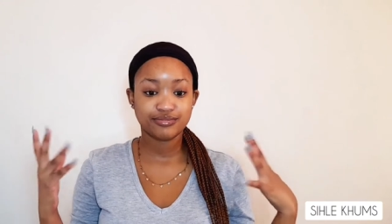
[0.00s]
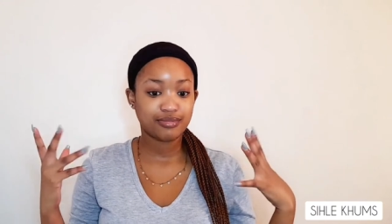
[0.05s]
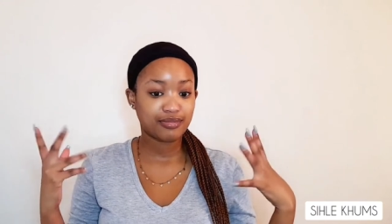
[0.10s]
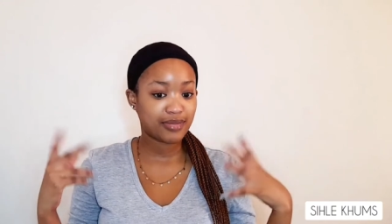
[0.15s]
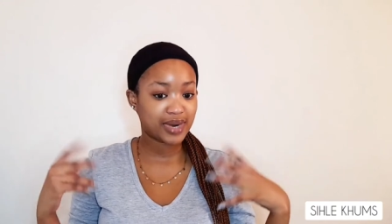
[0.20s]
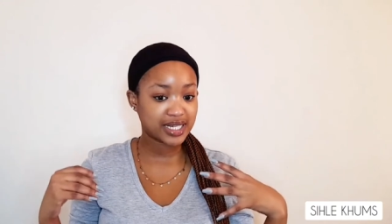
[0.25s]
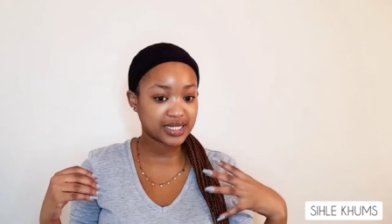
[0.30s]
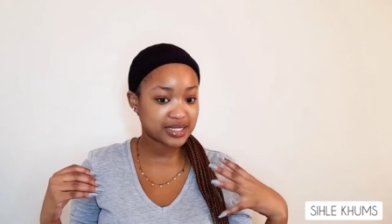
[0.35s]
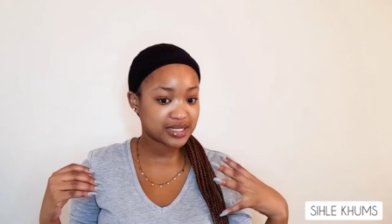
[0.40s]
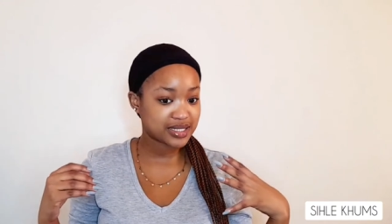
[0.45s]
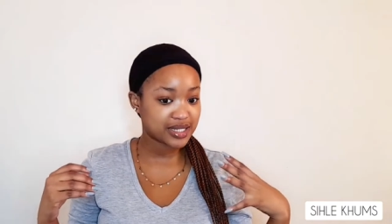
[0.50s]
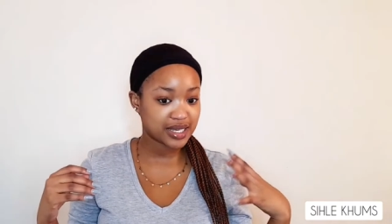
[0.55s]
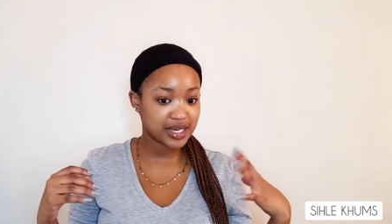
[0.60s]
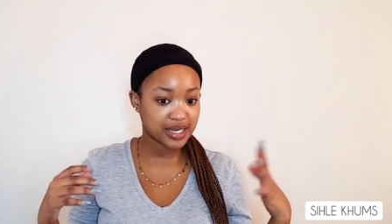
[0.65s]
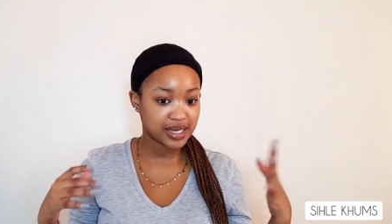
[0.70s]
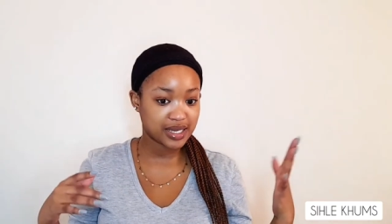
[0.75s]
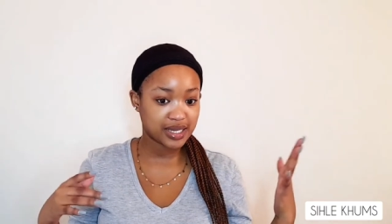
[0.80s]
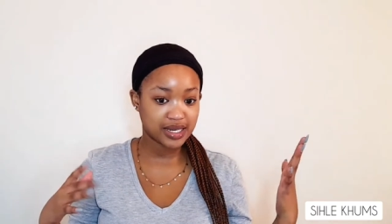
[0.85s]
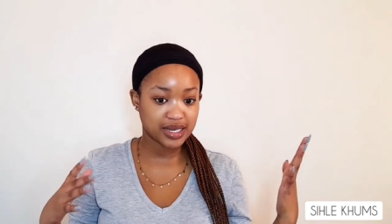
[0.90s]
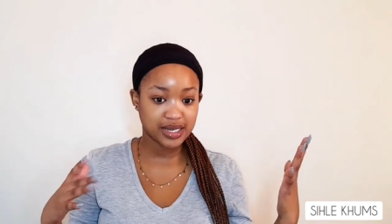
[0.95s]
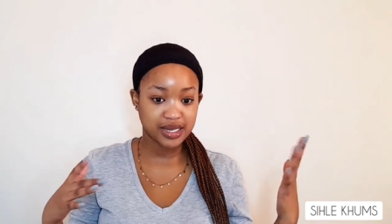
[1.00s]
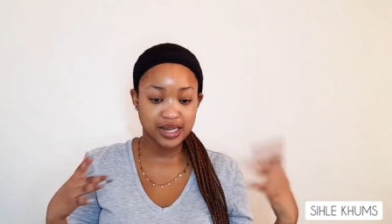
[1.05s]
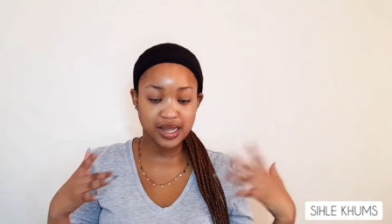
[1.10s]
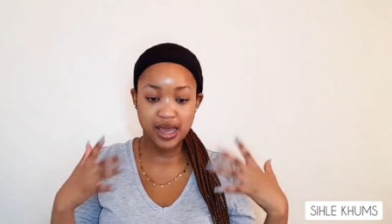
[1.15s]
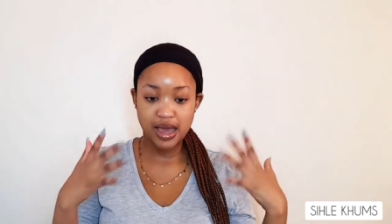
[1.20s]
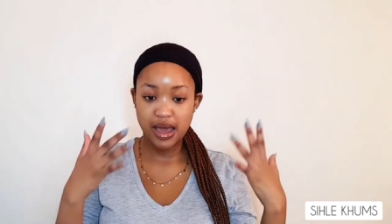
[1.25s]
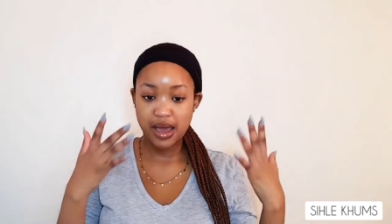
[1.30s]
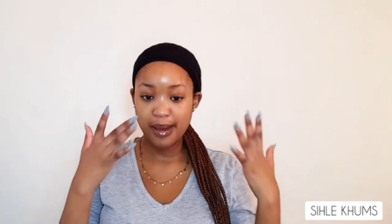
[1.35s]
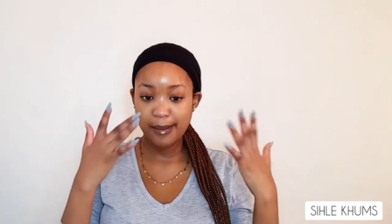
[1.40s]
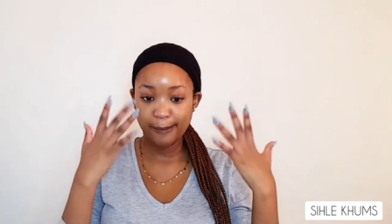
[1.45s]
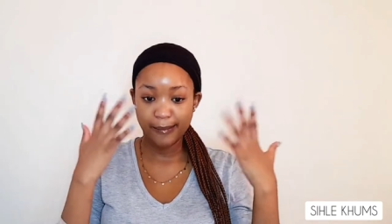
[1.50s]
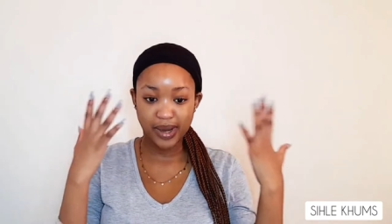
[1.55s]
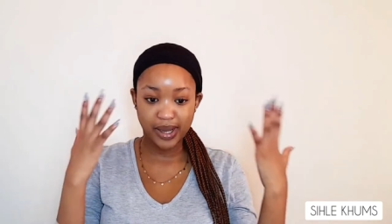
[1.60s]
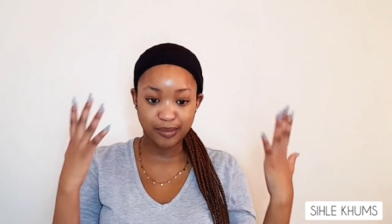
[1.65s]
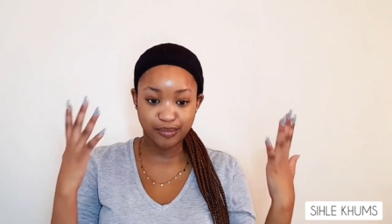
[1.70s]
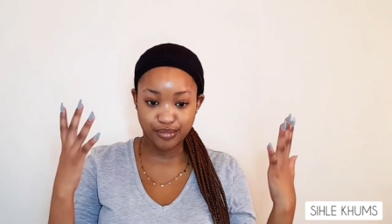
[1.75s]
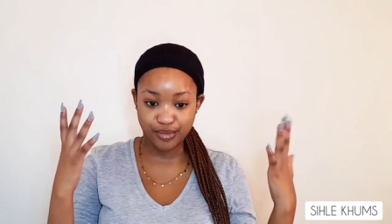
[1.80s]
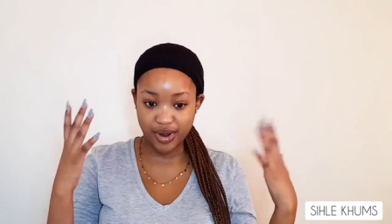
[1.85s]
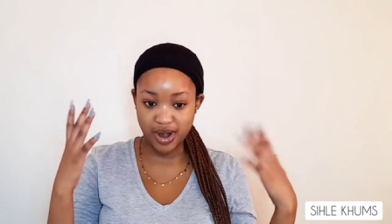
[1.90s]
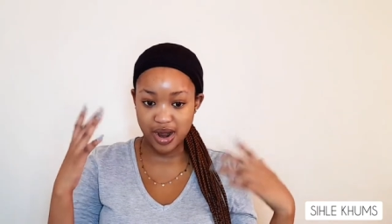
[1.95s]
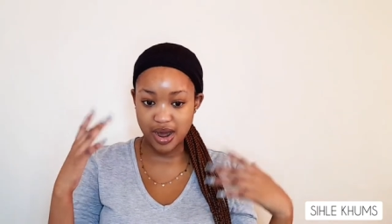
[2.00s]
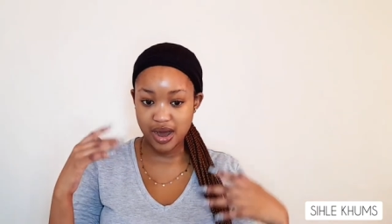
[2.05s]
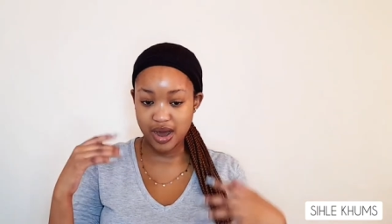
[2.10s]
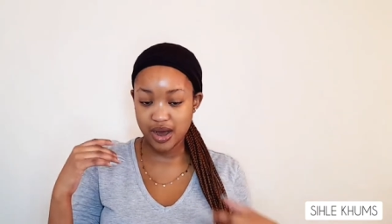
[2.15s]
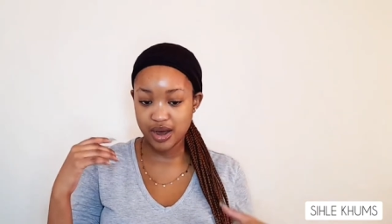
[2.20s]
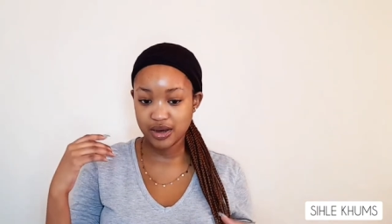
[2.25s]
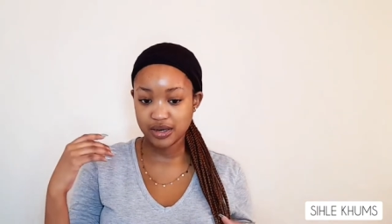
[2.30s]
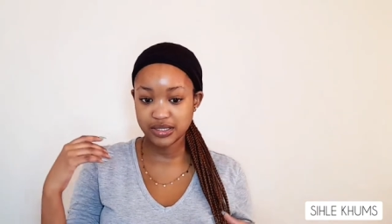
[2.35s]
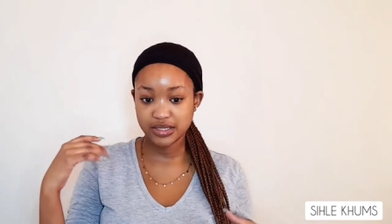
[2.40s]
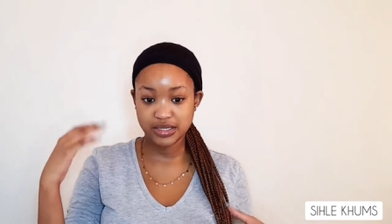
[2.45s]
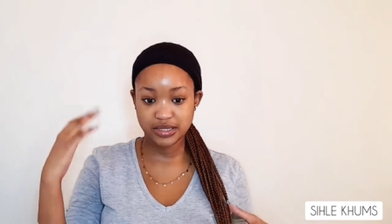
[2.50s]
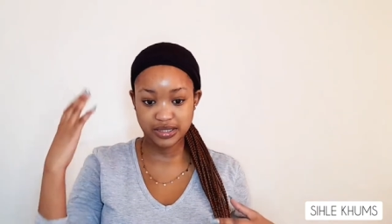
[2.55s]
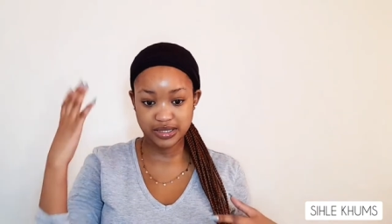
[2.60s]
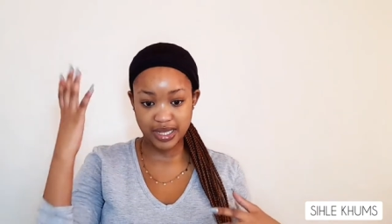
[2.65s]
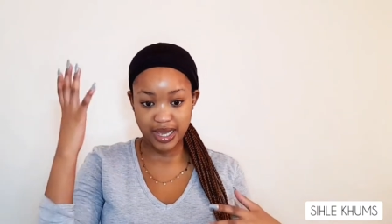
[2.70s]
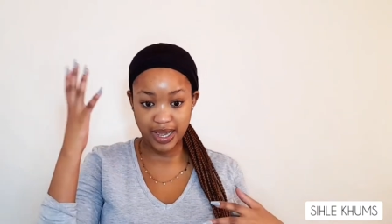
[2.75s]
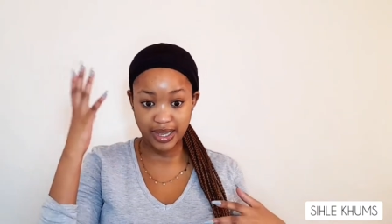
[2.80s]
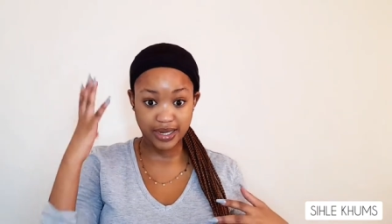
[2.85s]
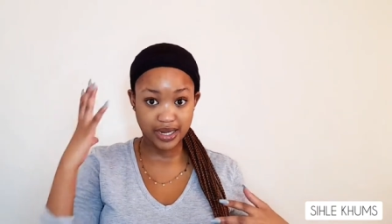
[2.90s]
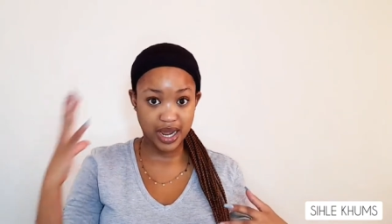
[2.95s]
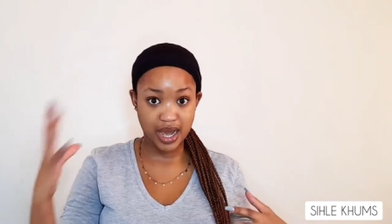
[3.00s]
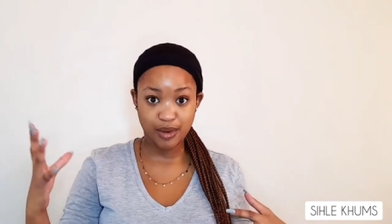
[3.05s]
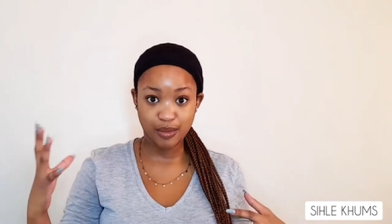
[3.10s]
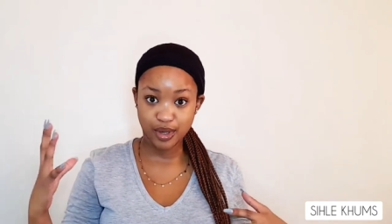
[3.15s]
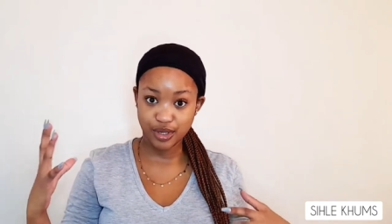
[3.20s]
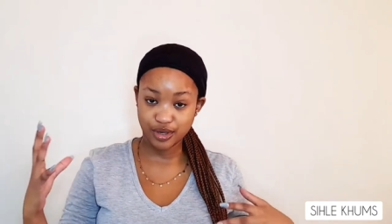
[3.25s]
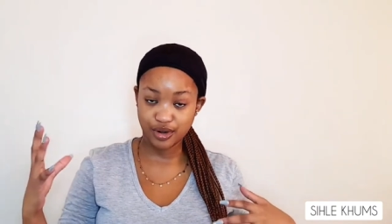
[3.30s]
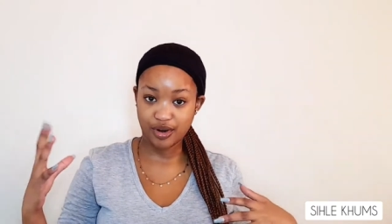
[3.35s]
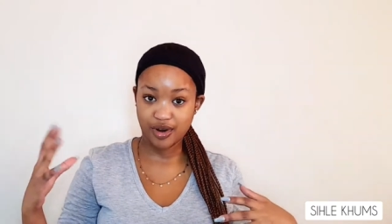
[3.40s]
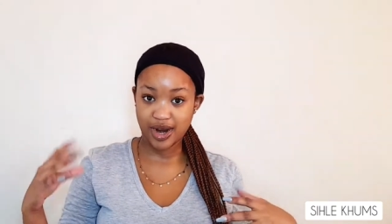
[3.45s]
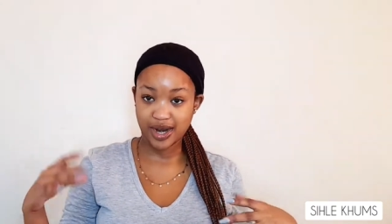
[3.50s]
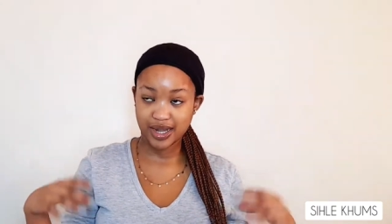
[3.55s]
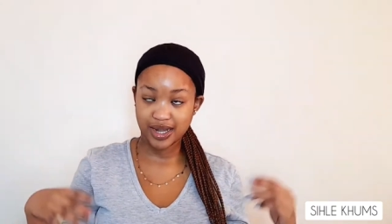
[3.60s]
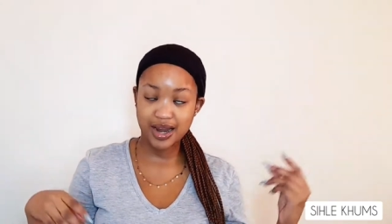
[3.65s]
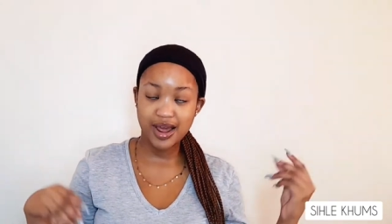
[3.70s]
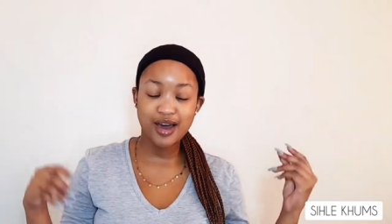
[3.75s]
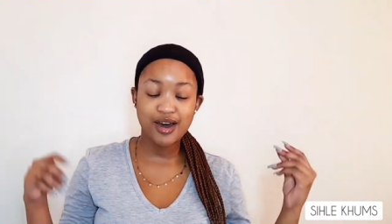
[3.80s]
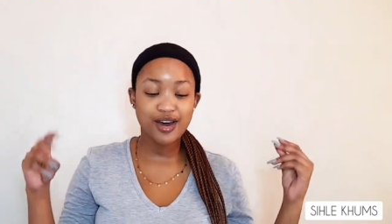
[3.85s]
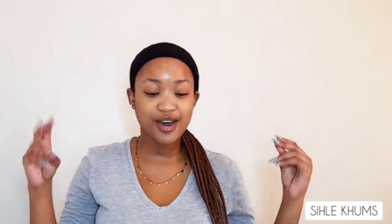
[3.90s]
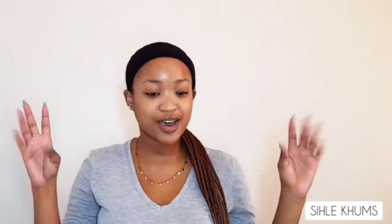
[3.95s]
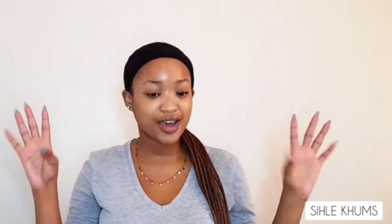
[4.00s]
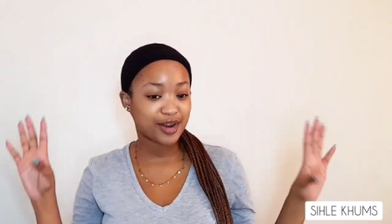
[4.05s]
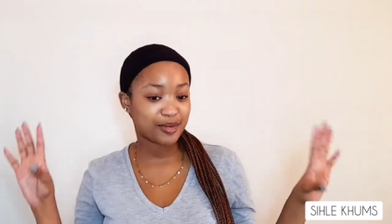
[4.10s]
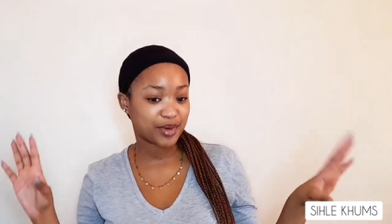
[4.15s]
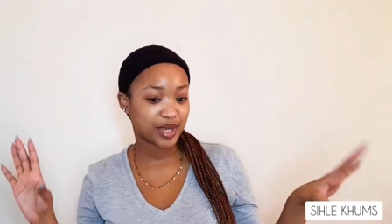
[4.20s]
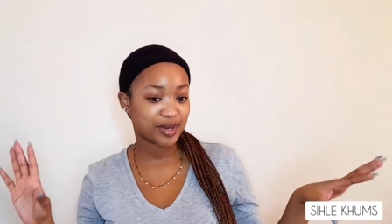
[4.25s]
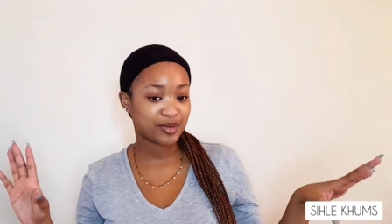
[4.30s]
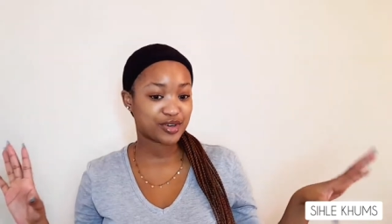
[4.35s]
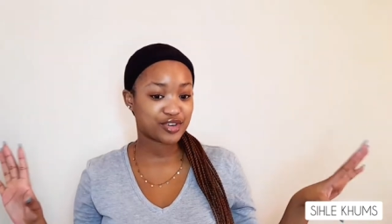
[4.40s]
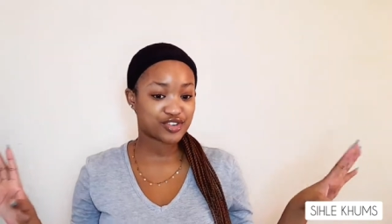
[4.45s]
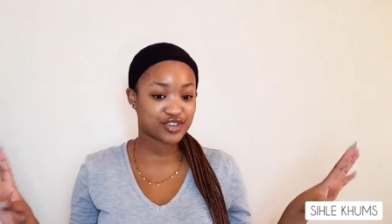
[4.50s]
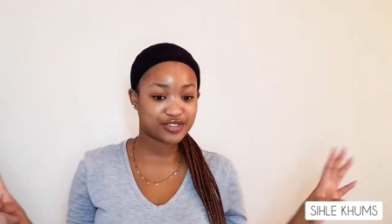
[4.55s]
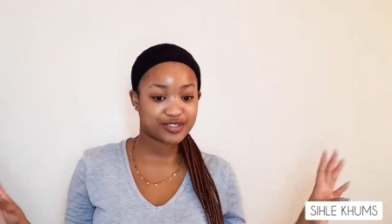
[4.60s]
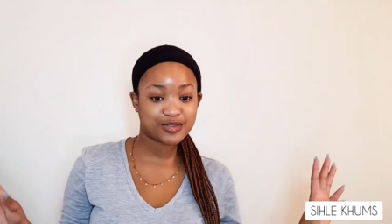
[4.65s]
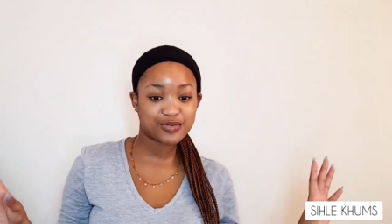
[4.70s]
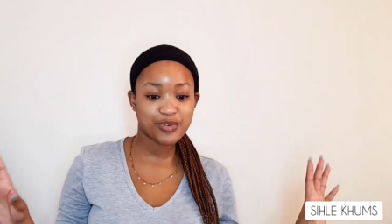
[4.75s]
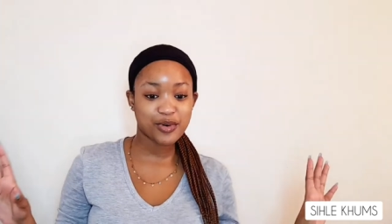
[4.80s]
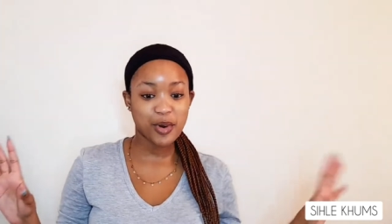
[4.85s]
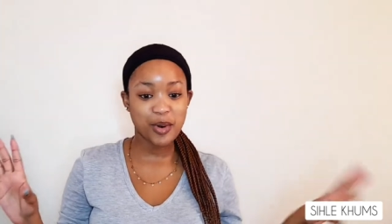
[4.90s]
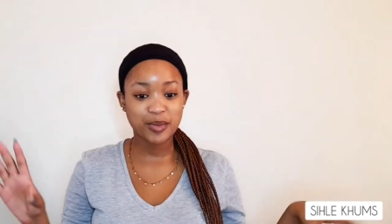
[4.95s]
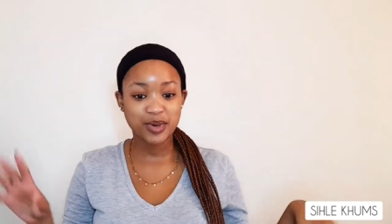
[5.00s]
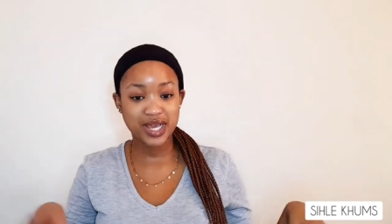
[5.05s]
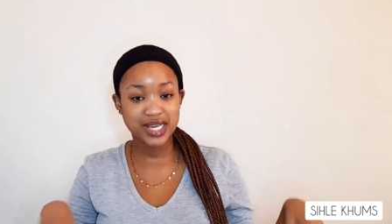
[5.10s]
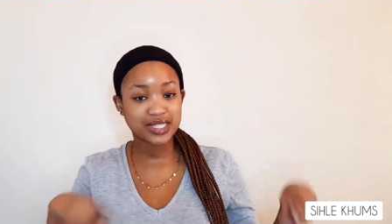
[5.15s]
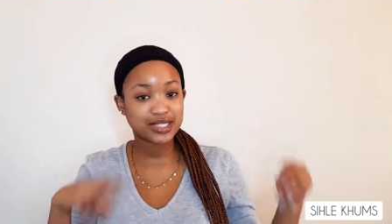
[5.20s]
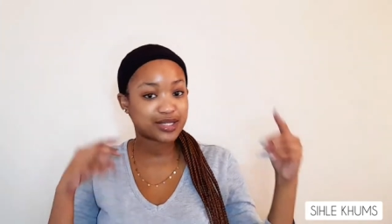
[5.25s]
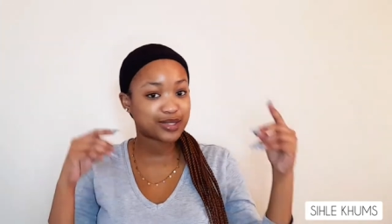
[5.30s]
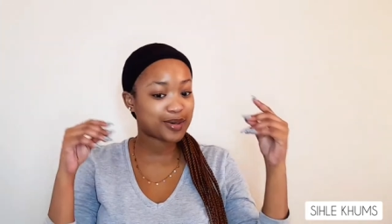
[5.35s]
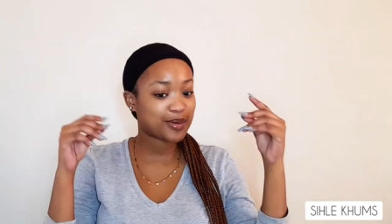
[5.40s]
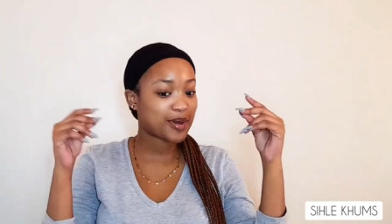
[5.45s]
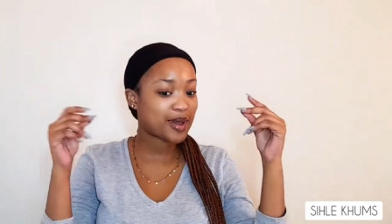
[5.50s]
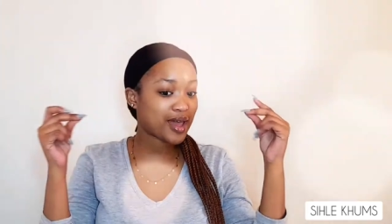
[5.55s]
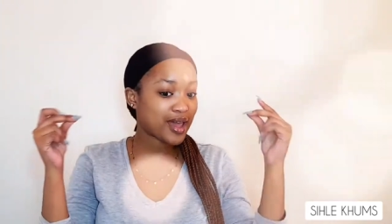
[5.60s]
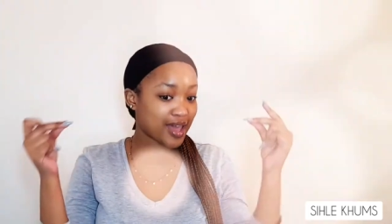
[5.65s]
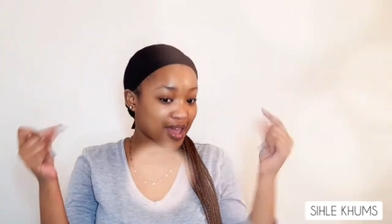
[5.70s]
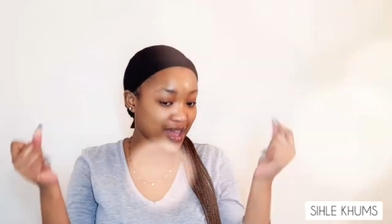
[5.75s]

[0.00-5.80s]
my skin, my brows and how I look right now and I'm going to be transformed into